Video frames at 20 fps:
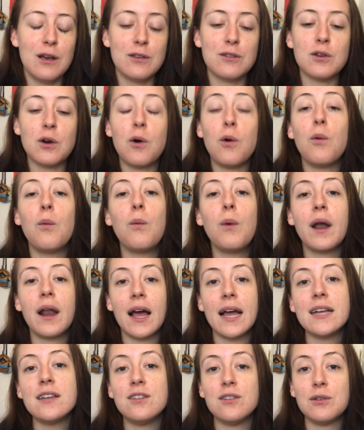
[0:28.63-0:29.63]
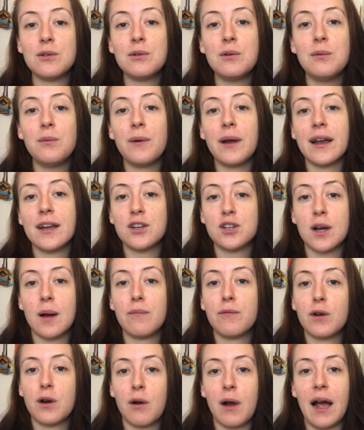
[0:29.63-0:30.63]
So what I do when I
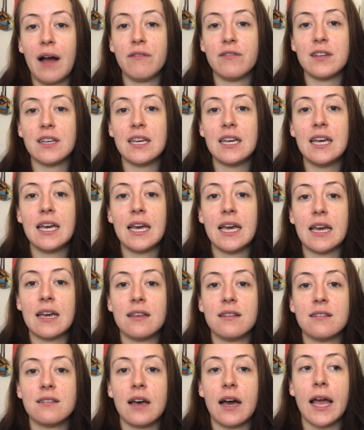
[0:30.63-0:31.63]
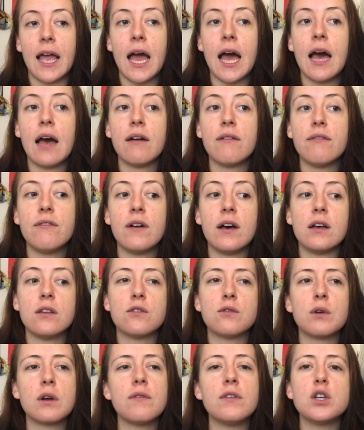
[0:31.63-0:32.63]
shop for Crafty is I have
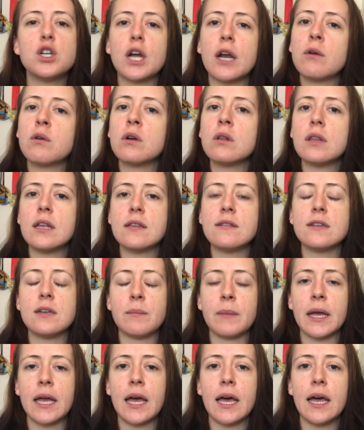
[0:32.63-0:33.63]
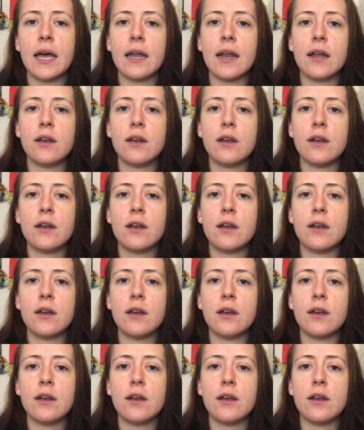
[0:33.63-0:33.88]
sort of a general list in my head.